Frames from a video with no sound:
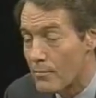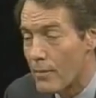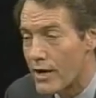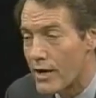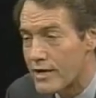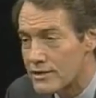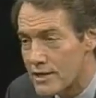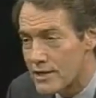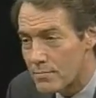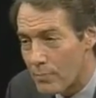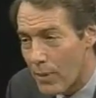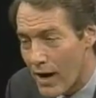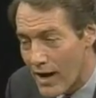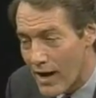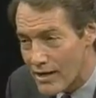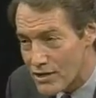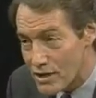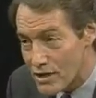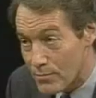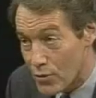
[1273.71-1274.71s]
But is it
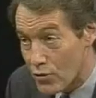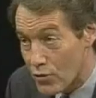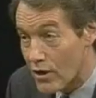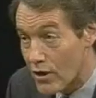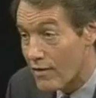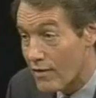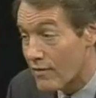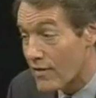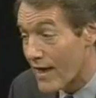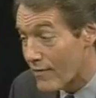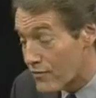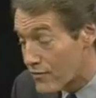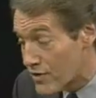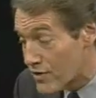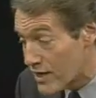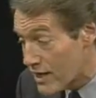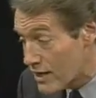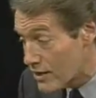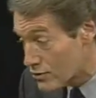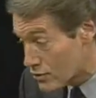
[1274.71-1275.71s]
possible that
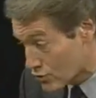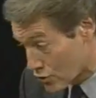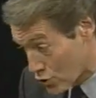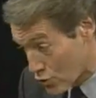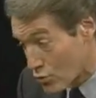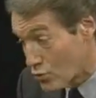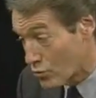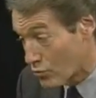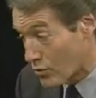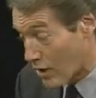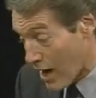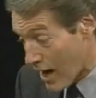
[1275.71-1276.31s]
these two